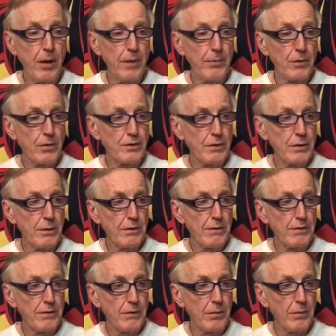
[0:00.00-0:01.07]
I'm not sure that
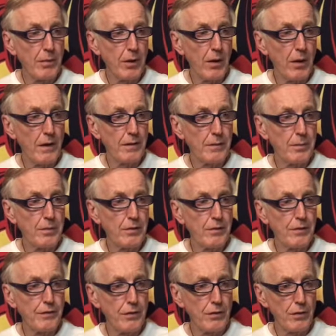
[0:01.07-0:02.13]
it's a High Spirits
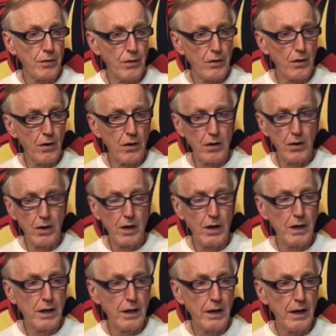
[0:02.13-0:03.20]
flute or not.
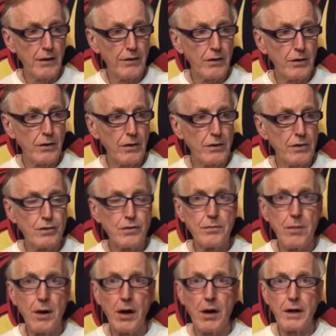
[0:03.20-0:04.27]
It hasn't got the usual
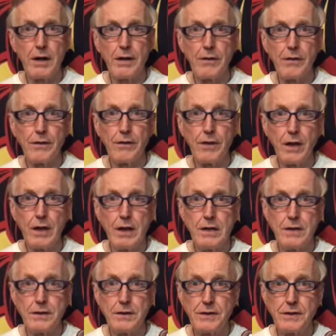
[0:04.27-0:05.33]
markings.
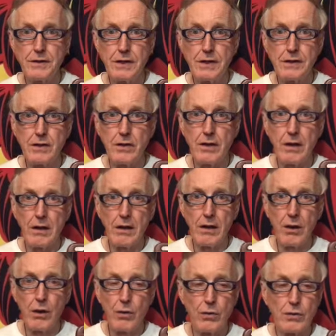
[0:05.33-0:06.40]
As you can see, it's got the little
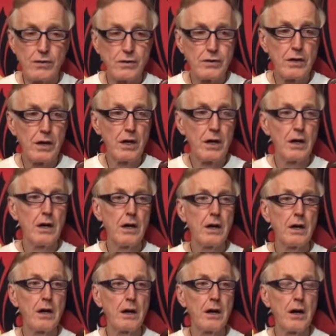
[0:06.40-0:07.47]
horse
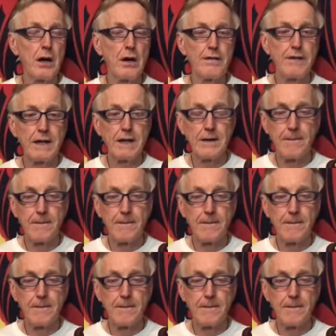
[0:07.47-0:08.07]
carving.